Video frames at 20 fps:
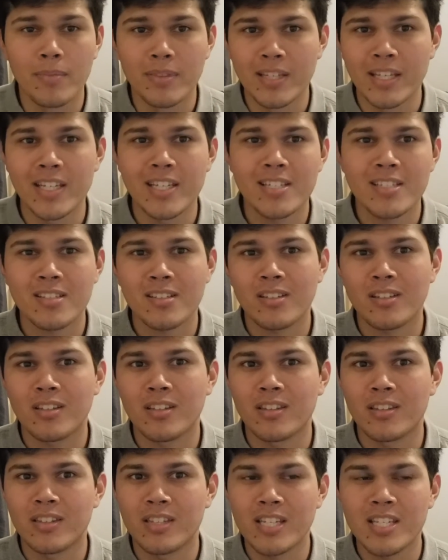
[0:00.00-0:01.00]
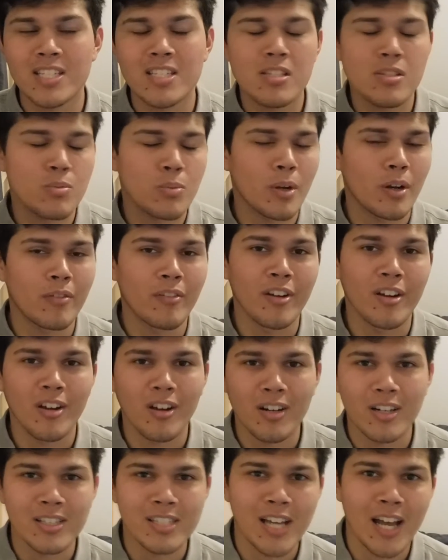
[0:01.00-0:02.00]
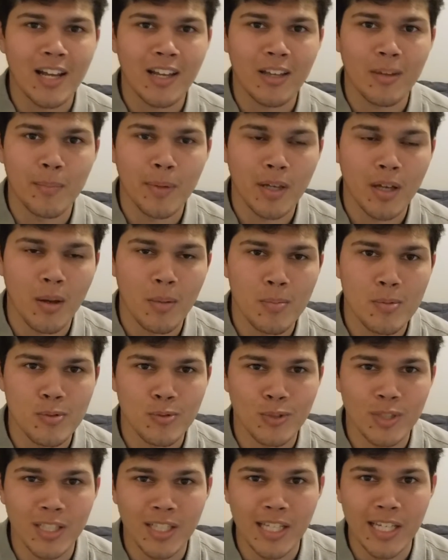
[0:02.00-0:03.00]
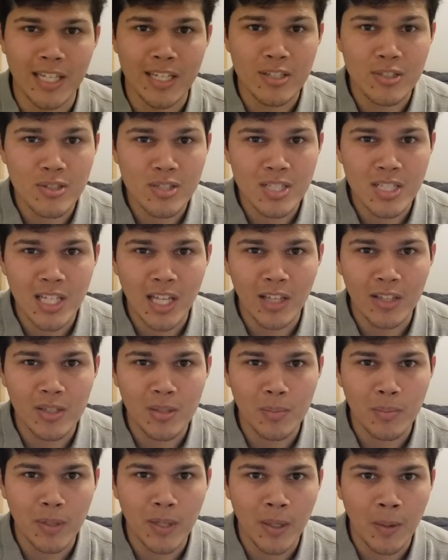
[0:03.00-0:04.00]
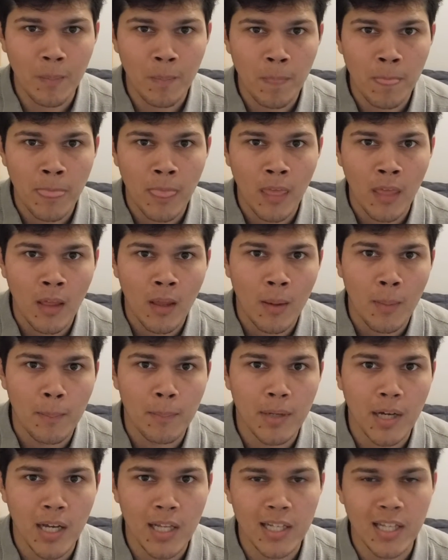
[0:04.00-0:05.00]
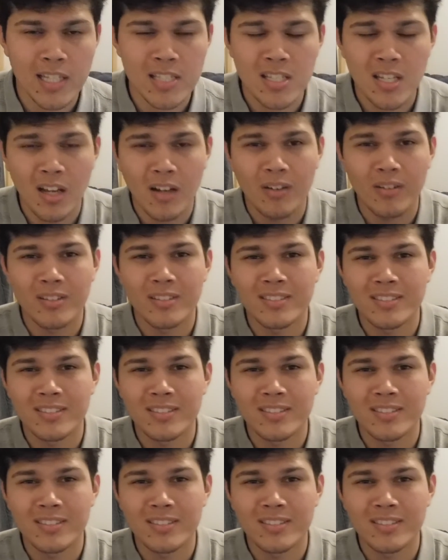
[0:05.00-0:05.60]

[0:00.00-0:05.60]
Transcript: This is when rear guard attacking becomes really interesting to me, but that's not.